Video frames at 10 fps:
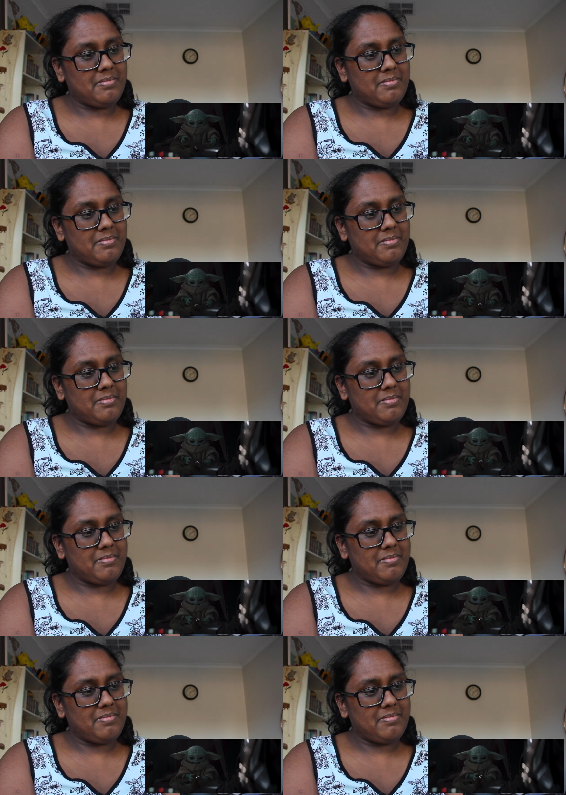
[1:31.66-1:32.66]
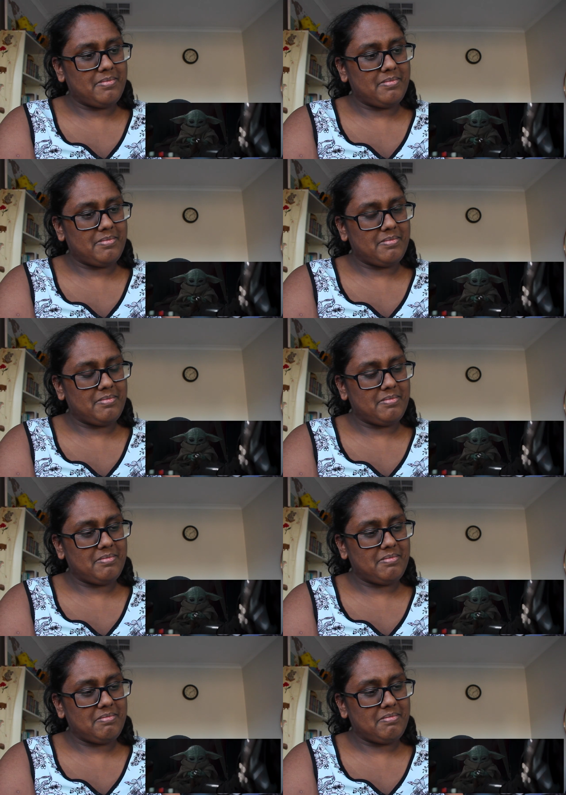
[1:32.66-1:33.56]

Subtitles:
(silence)